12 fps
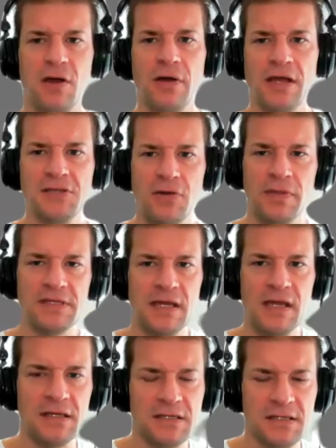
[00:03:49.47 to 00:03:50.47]
Okay, so this
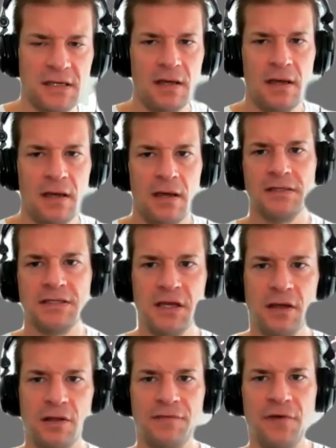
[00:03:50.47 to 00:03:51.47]
is
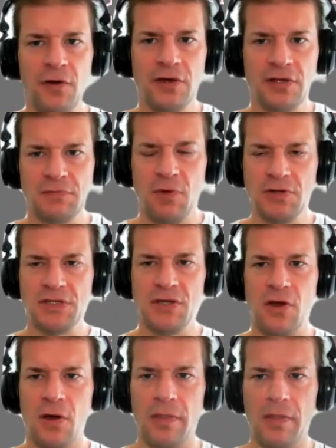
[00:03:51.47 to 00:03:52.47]
still focused
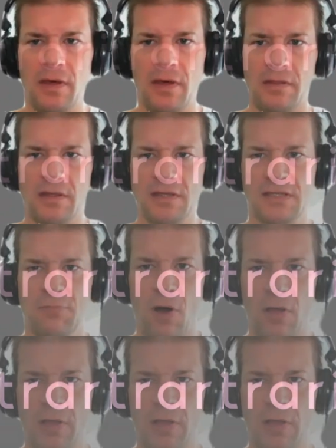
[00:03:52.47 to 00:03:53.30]
mostly on the small